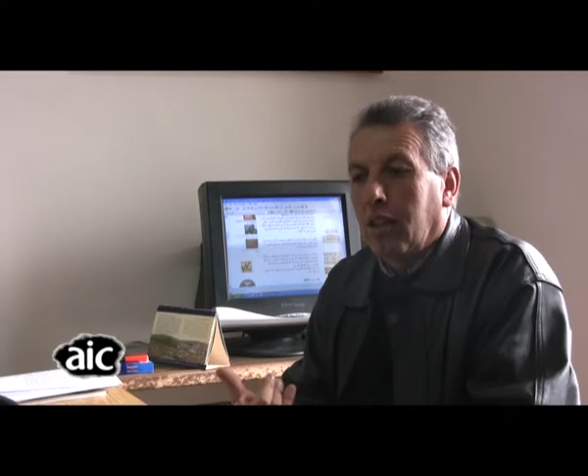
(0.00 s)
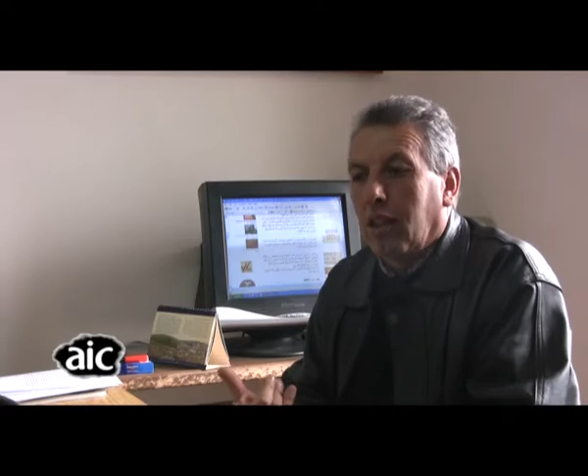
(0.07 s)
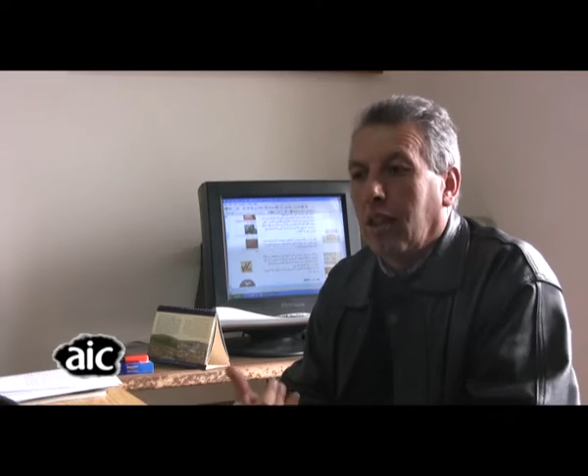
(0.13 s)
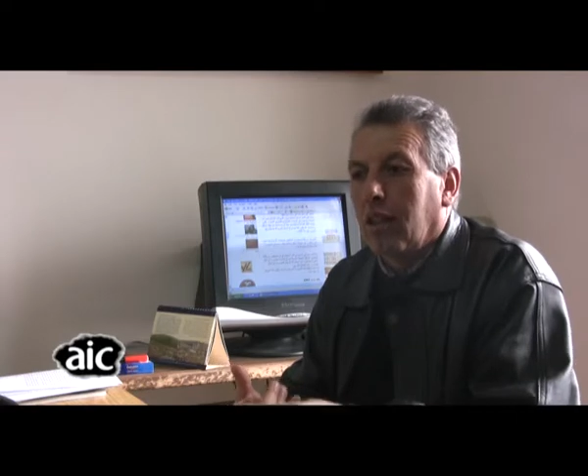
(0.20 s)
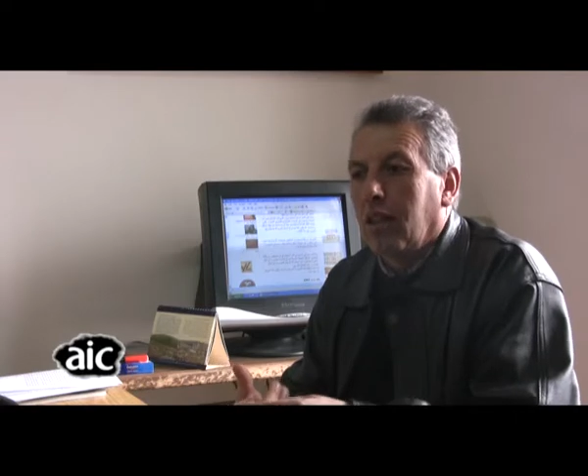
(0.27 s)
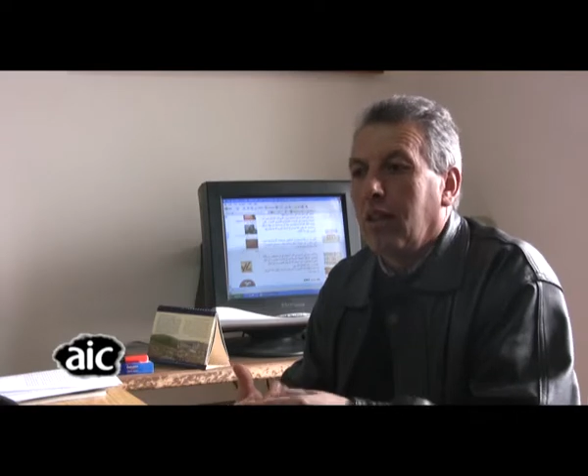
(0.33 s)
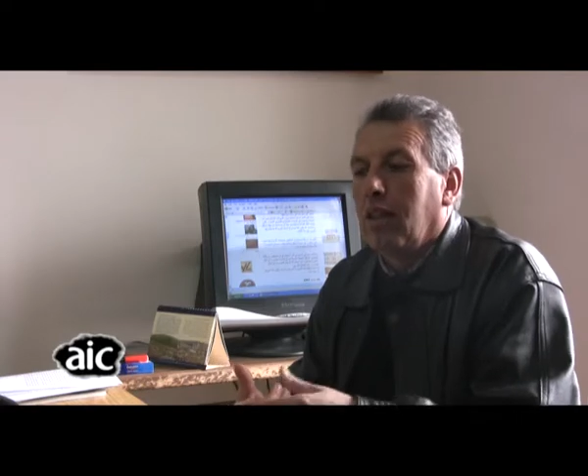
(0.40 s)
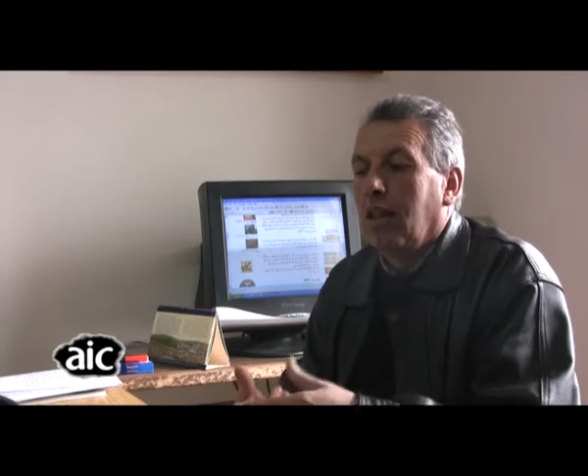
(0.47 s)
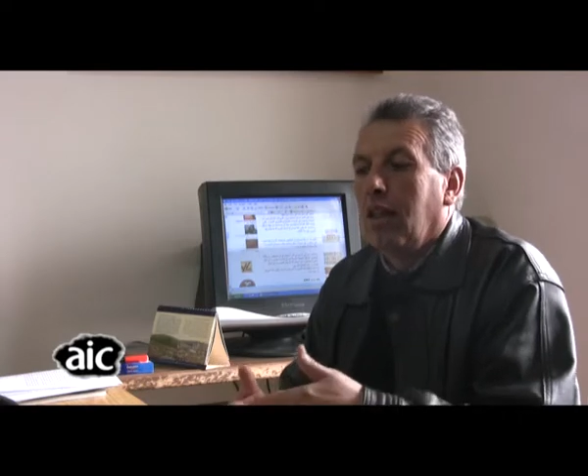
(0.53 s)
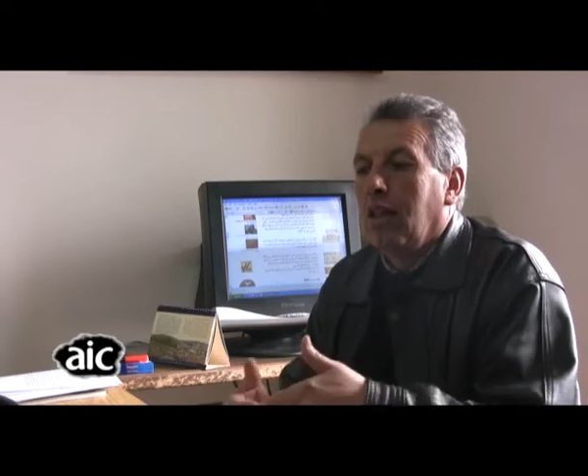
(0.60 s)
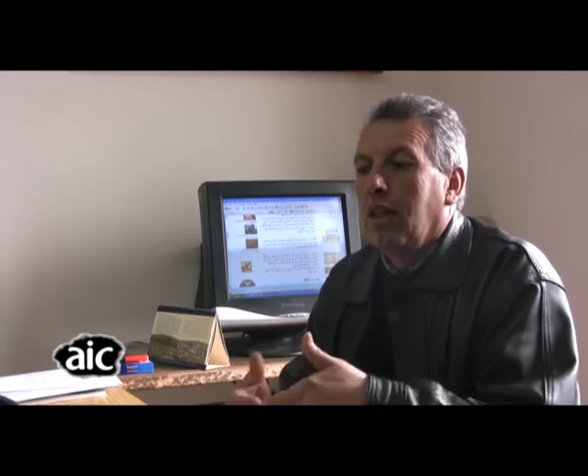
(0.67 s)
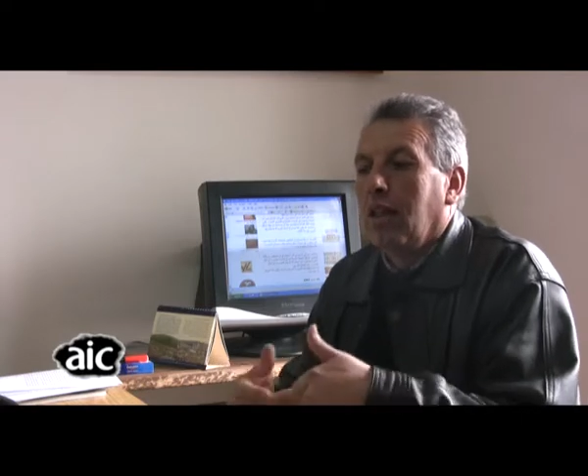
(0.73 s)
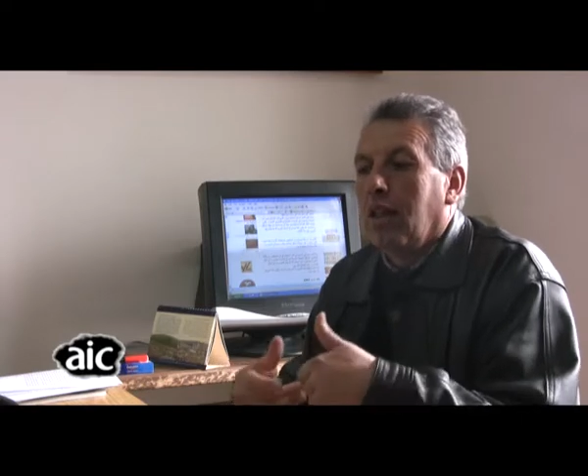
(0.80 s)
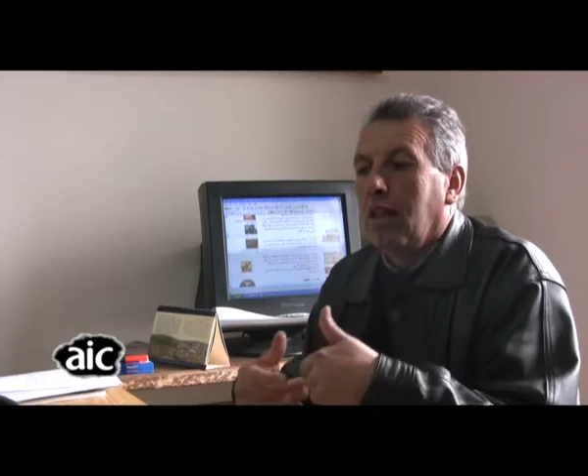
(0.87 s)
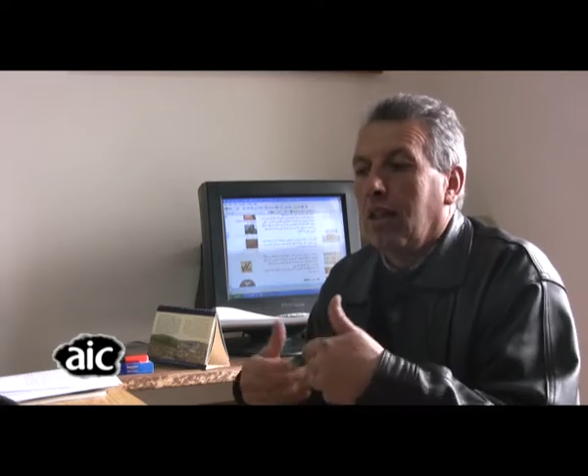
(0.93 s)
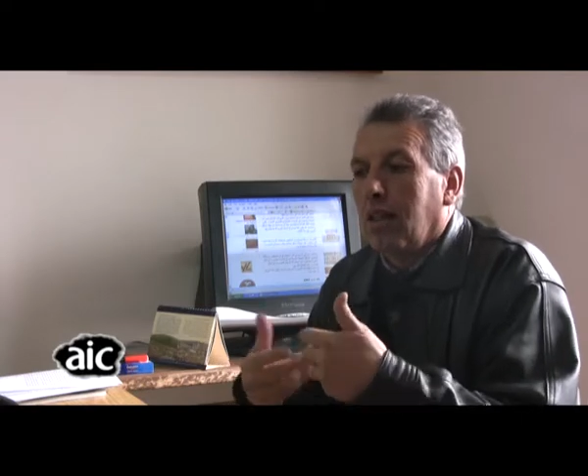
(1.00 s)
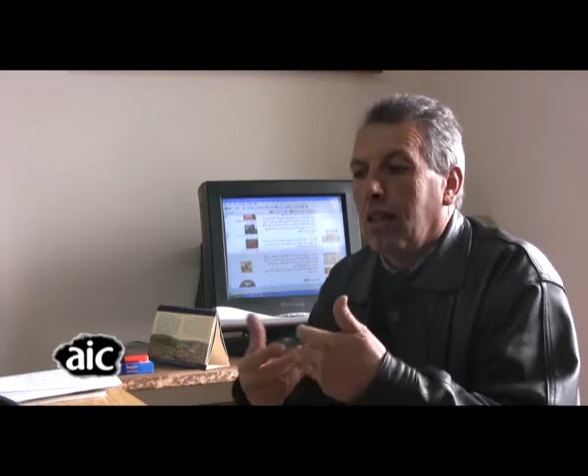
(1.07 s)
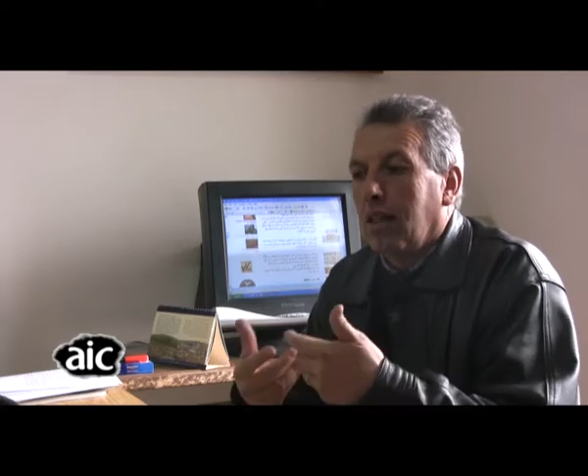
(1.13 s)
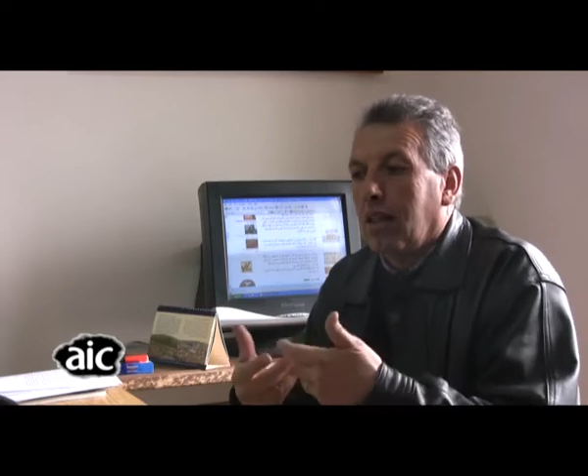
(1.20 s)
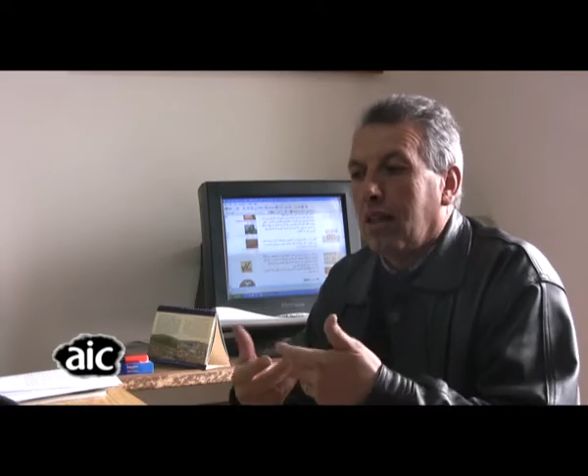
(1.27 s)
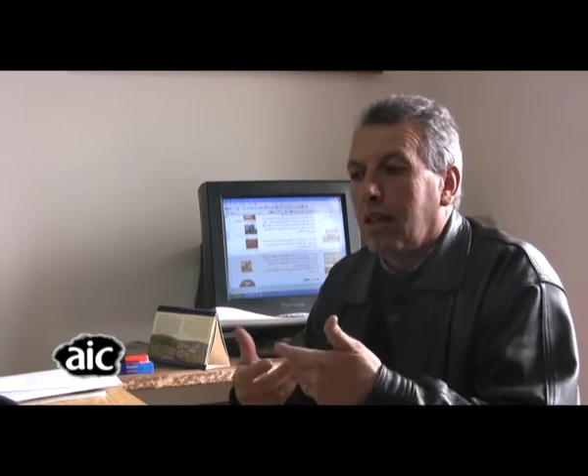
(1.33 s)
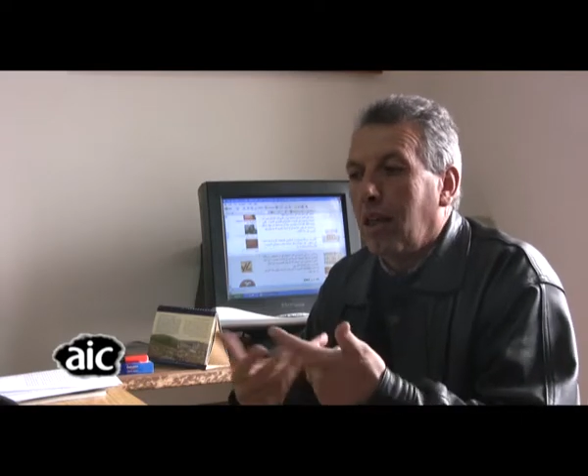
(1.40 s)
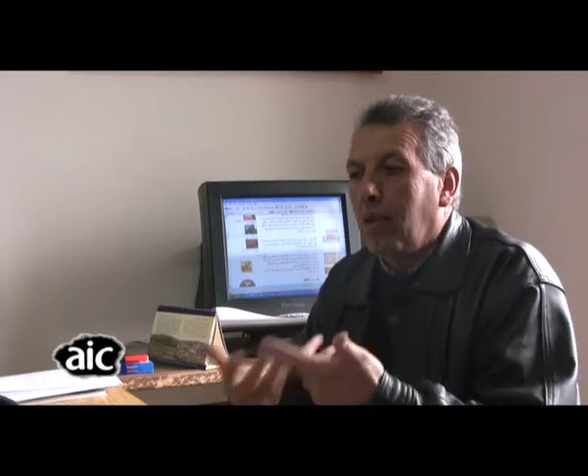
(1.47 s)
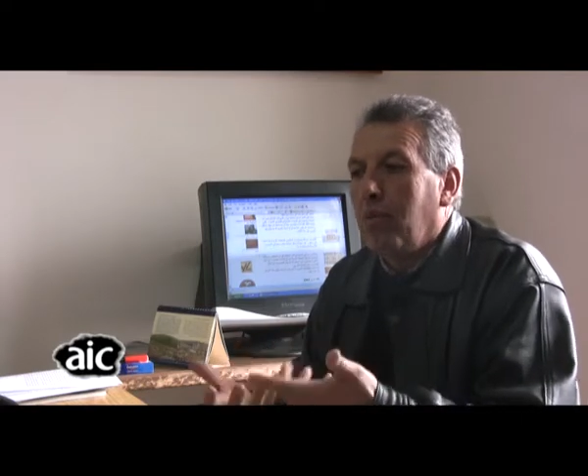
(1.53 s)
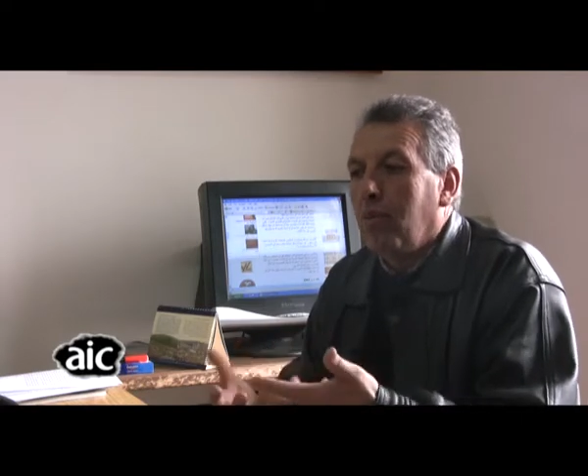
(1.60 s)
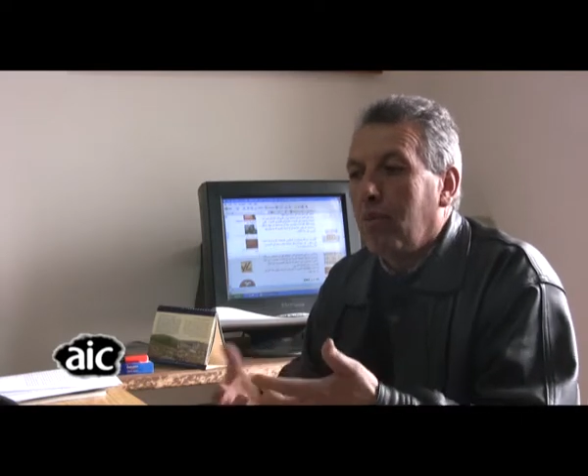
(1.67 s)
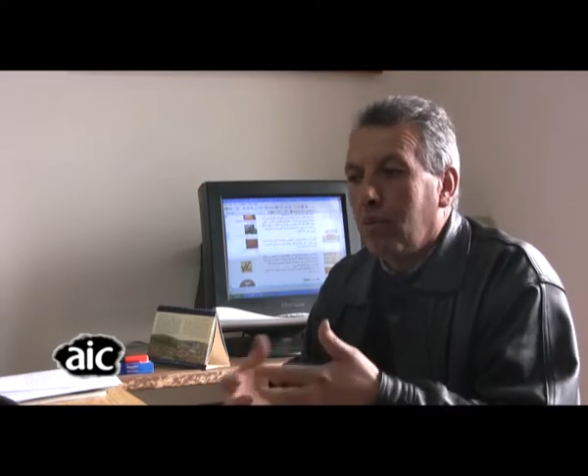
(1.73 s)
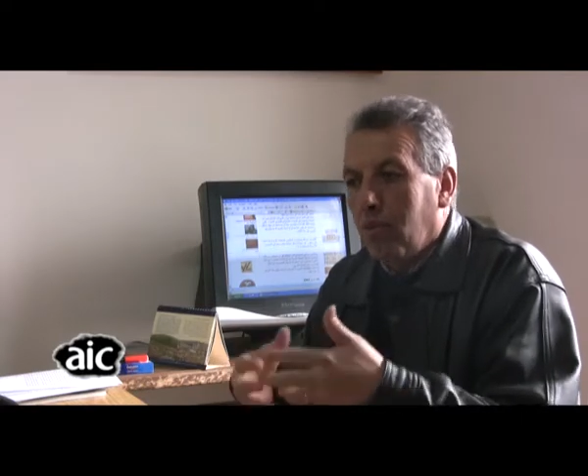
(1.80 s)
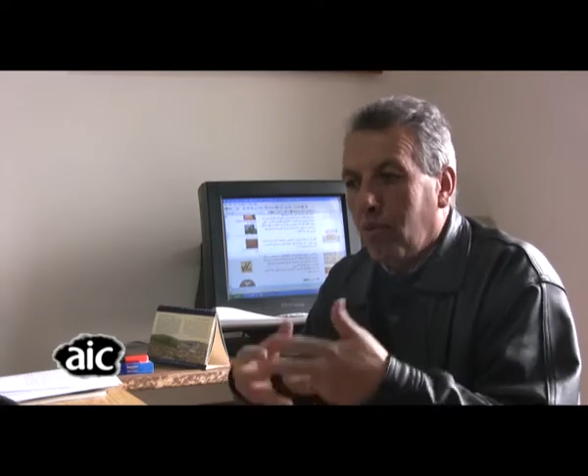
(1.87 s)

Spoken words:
and in some